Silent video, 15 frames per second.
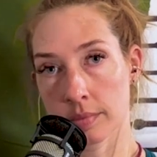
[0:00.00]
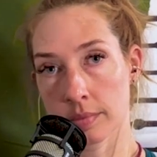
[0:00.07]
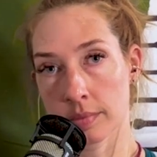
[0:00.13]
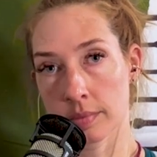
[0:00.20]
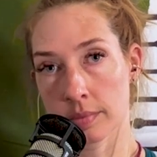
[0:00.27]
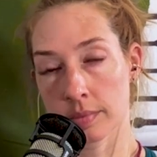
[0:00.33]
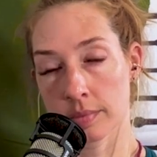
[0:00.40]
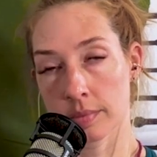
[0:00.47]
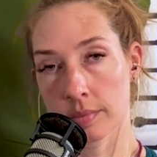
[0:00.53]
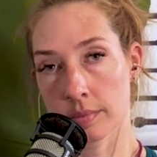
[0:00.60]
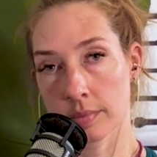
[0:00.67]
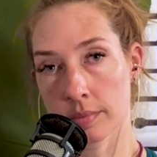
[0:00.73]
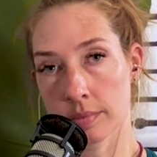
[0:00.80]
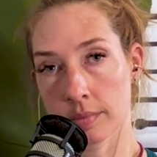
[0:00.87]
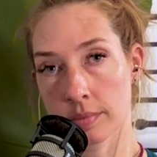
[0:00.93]

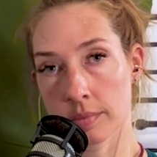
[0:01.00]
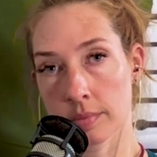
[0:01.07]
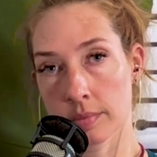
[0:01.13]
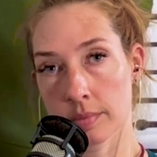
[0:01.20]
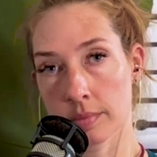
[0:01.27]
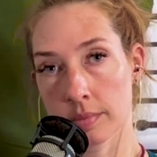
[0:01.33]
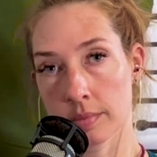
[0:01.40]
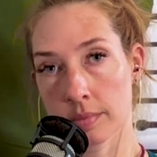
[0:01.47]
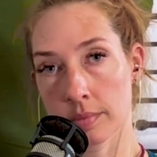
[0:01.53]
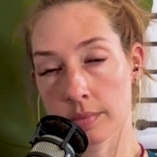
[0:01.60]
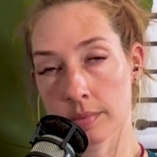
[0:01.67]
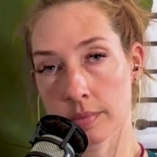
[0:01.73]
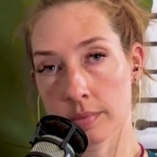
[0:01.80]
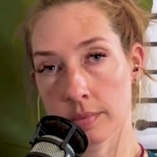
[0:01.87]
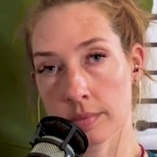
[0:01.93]

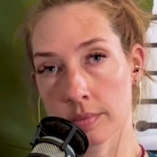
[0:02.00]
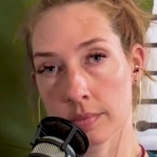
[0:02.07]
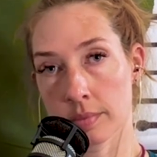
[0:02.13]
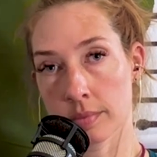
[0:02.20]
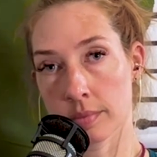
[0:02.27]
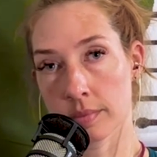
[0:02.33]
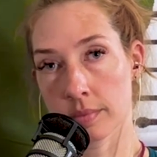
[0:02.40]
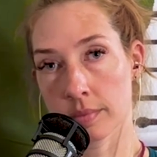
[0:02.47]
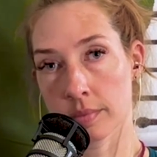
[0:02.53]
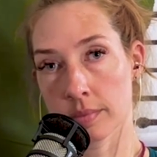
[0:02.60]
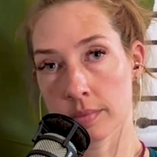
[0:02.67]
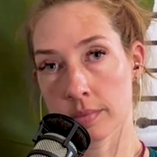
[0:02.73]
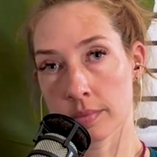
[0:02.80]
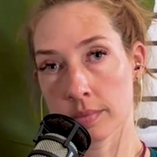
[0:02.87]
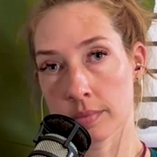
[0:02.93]

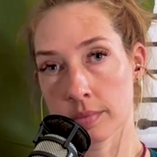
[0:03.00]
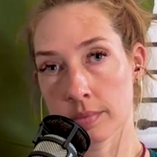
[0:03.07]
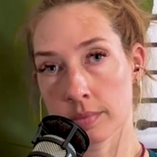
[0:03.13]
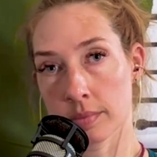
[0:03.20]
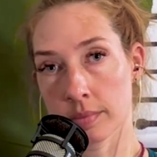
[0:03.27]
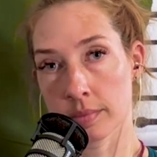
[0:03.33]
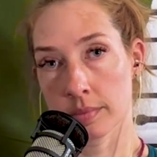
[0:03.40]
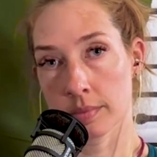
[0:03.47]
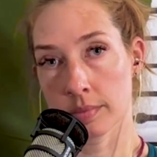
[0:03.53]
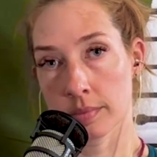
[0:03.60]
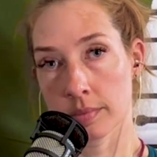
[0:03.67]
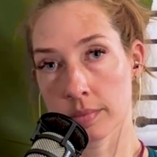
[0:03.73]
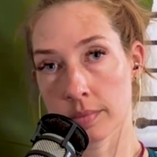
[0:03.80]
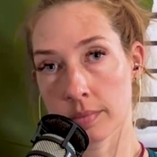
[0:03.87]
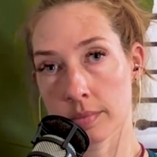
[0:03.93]

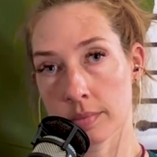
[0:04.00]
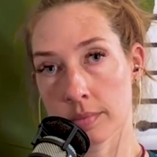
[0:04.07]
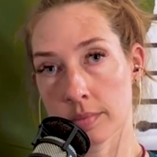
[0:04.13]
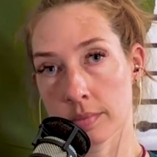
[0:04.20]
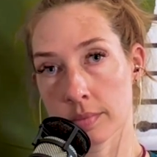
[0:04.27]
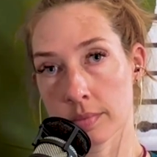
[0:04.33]
(silent)